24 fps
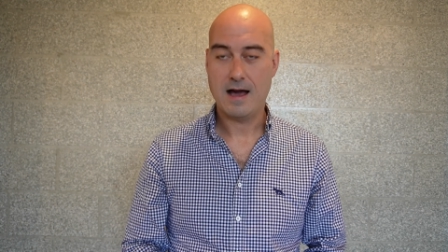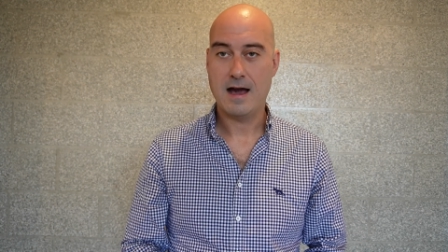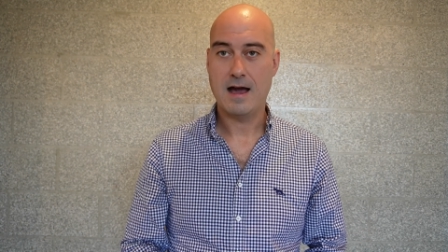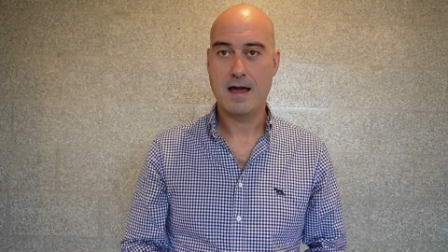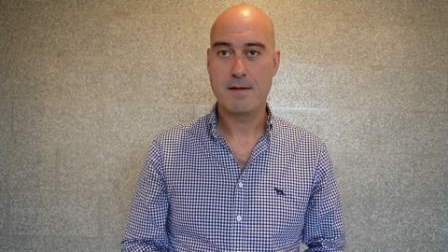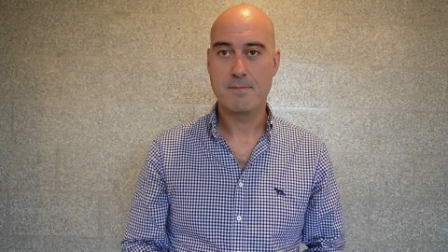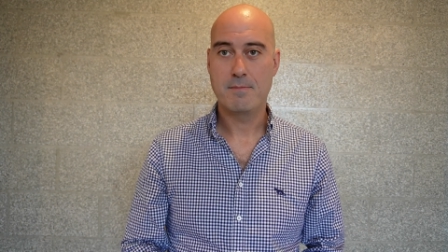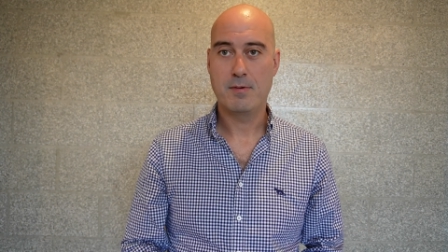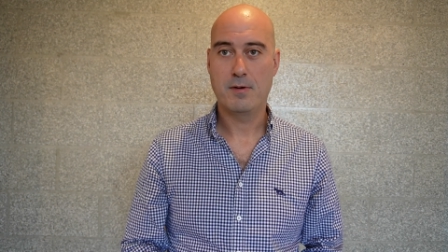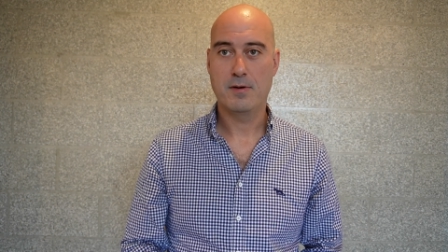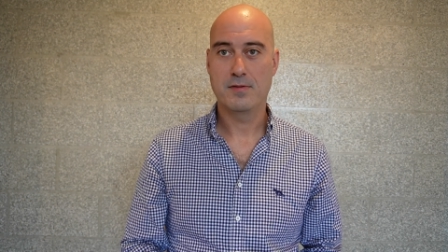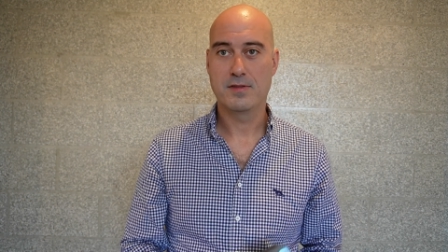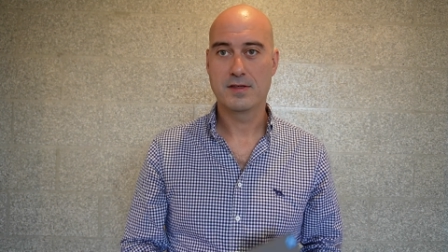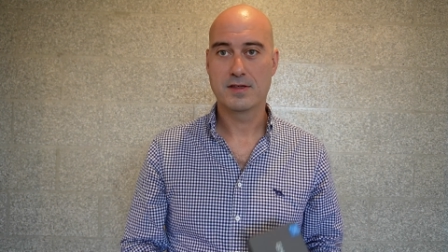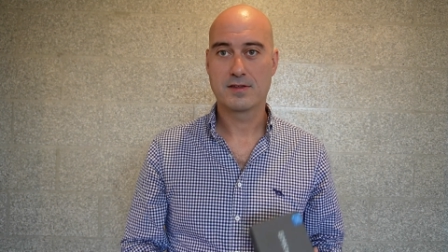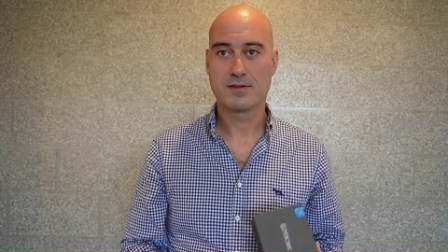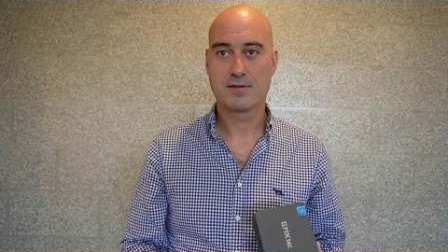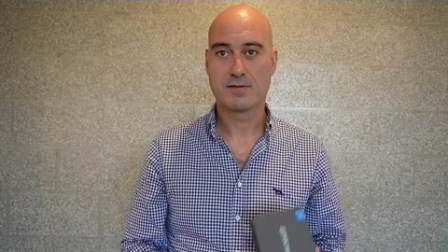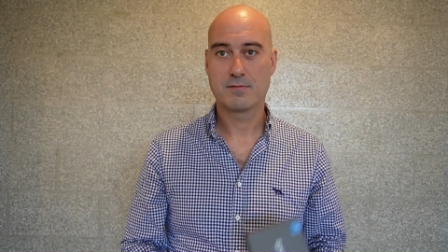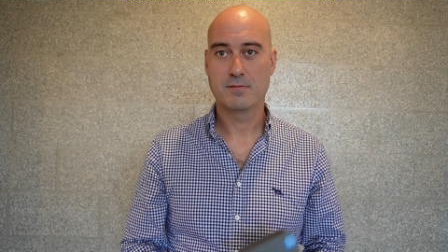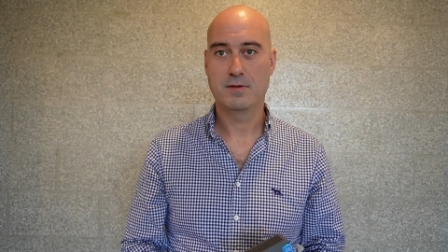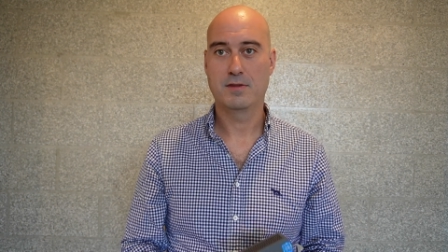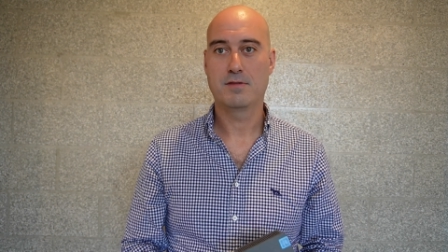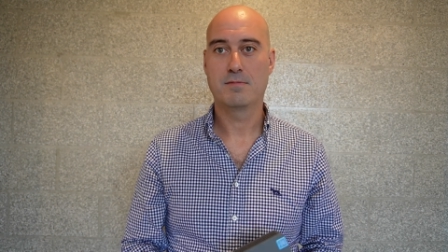I bought
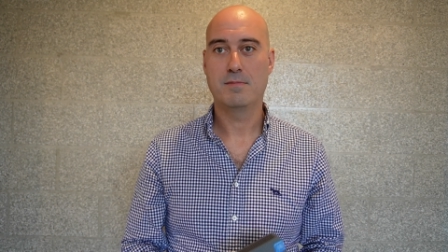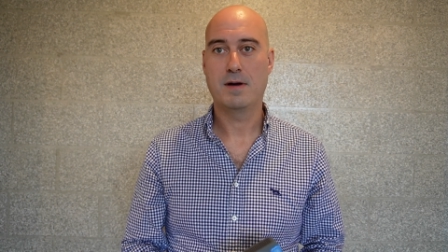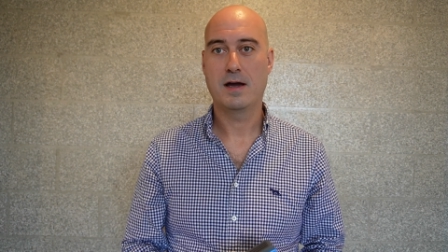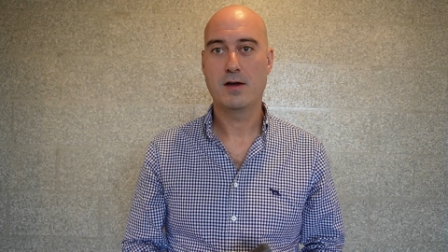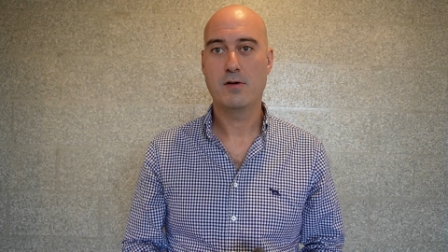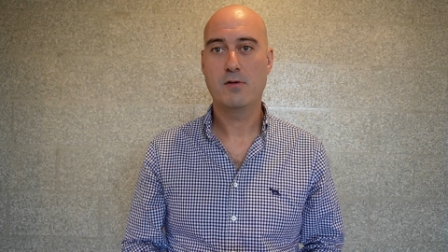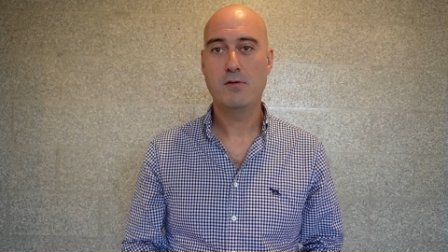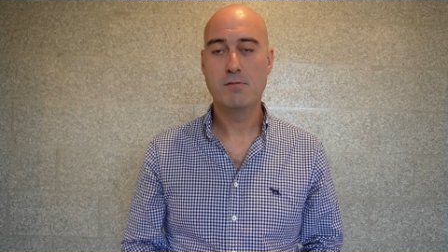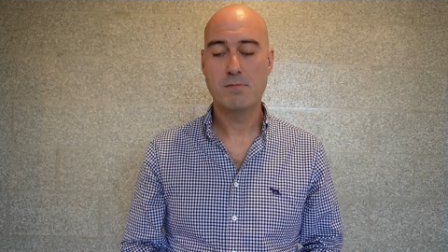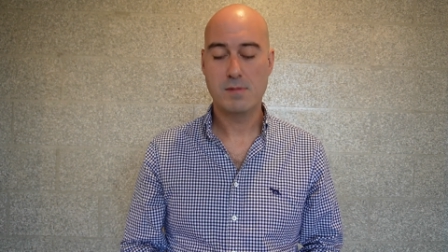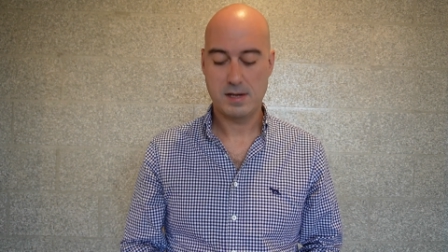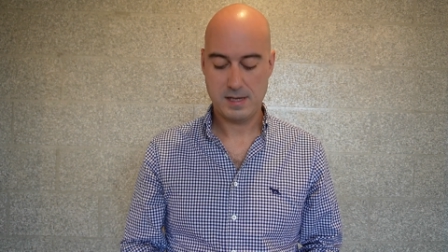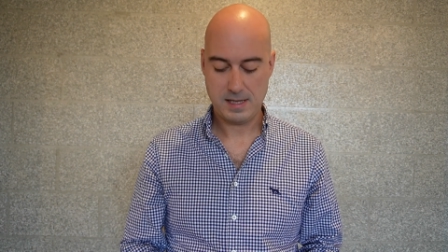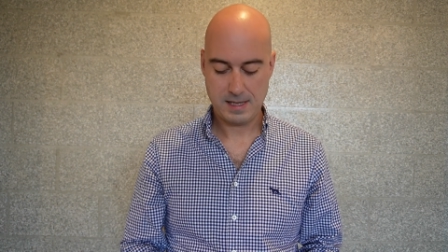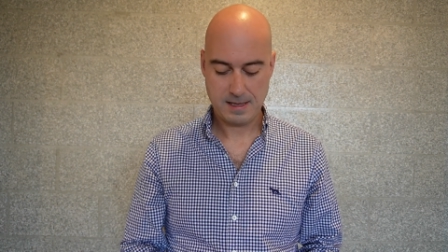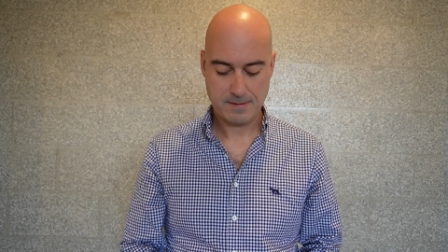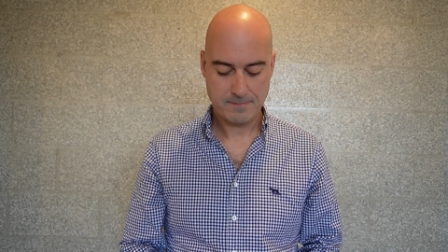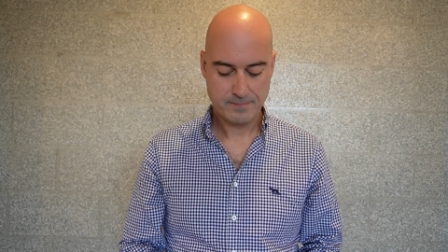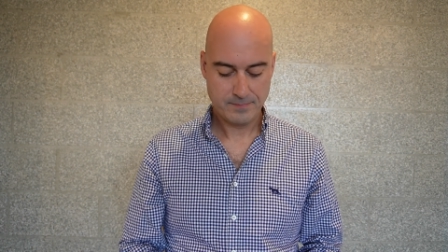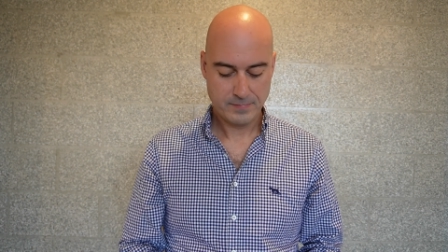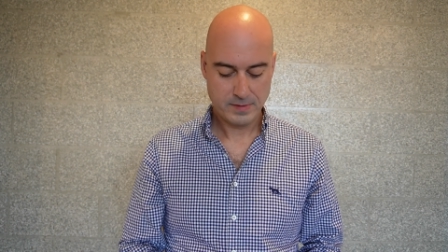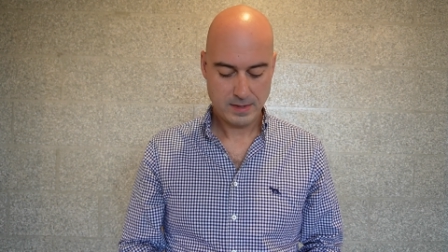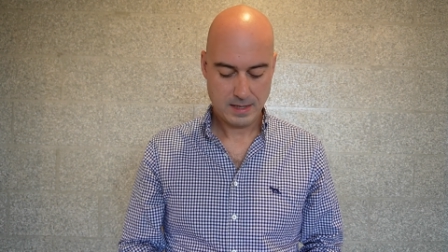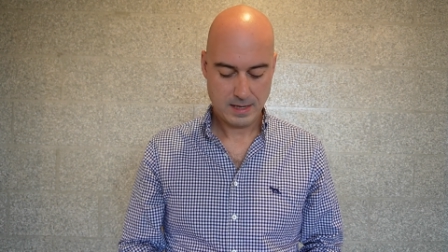this with my own money